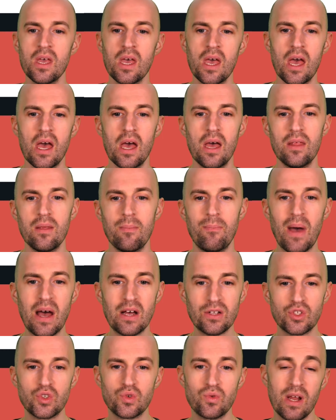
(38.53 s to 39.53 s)
The
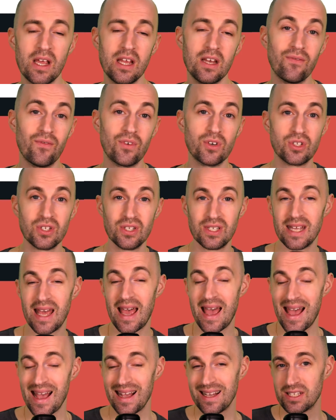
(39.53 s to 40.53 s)
bounce rate versus
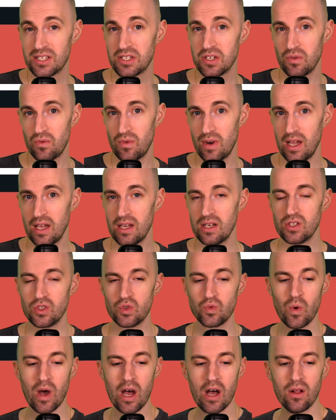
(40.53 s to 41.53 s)
exit rate as
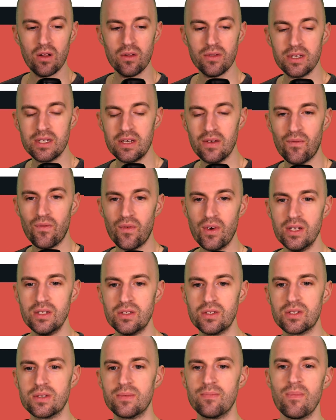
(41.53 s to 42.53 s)
well, the
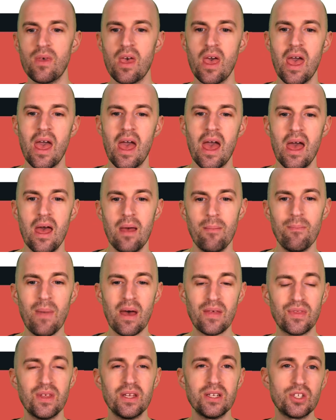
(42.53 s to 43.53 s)
difference, and
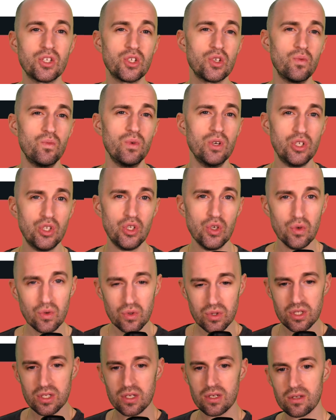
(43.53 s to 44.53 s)
methods to
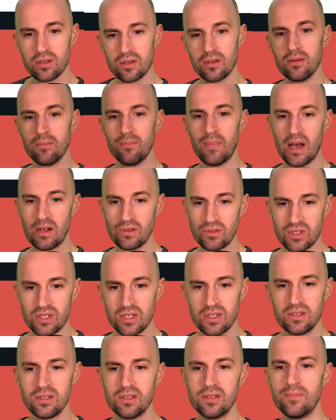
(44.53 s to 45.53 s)
reduce
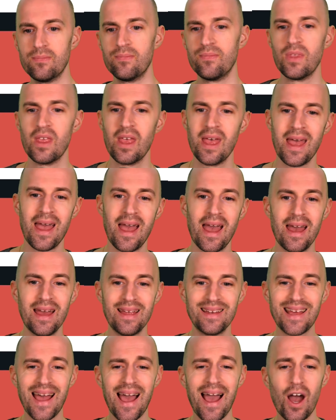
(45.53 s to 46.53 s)
bounces,
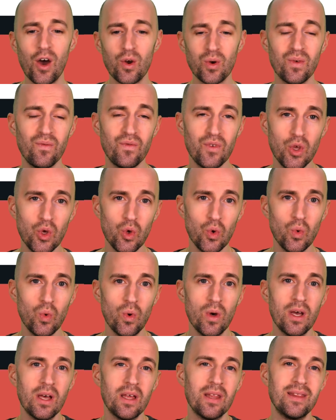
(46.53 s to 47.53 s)
and how to view
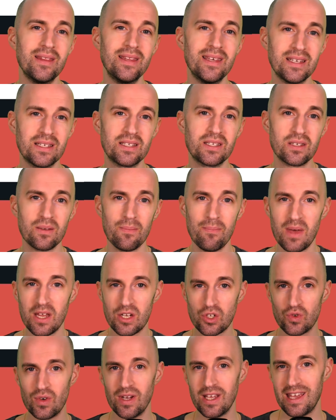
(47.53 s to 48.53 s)
this
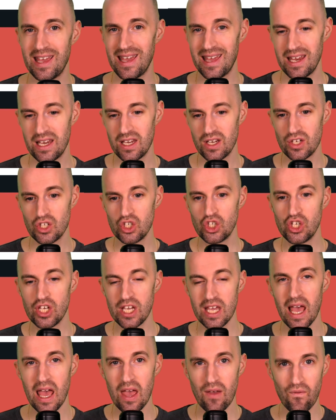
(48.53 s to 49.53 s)
metric in
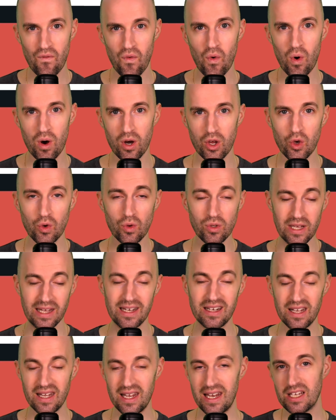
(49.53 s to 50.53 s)
GA4, Google
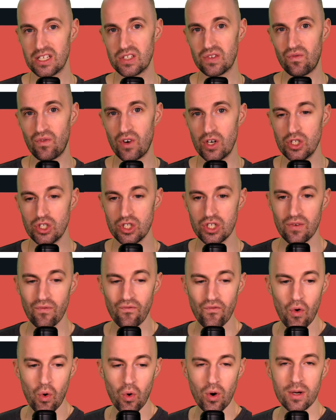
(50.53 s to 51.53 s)
Analytics version
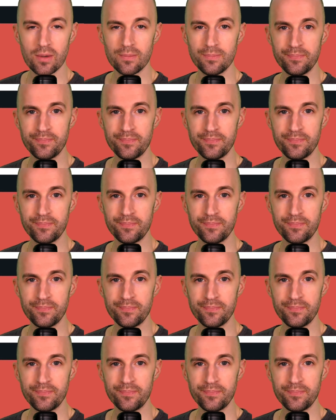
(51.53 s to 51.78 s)
4.